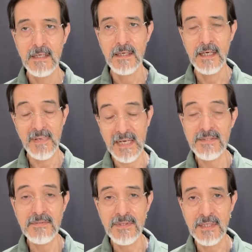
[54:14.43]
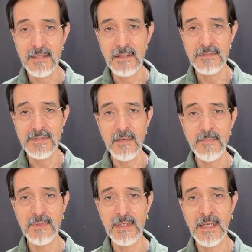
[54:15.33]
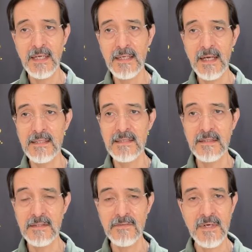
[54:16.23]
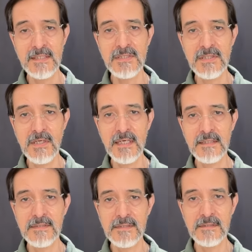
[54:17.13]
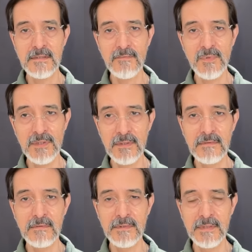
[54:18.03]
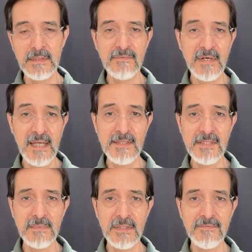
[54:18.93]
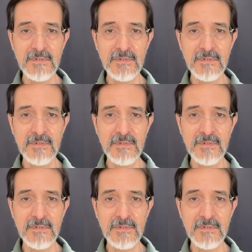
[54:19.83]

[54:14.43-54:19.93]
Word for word: Uh, but I do think it goes up and I think the right stocks will deliver handsomely for